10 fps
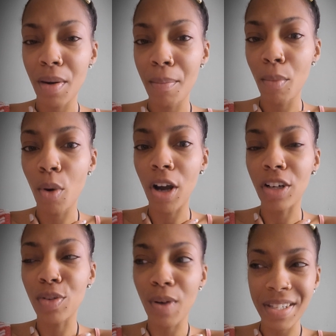more
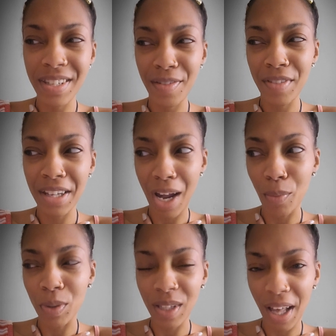aggressive than I
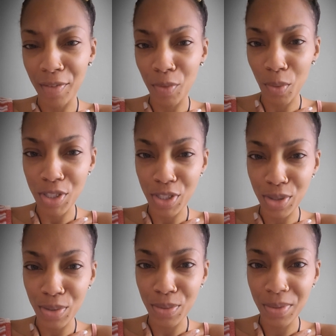would like for it
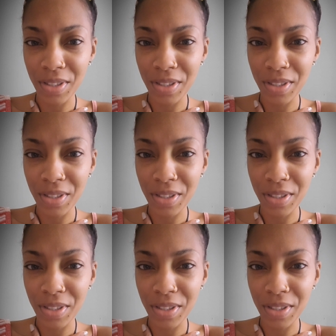to.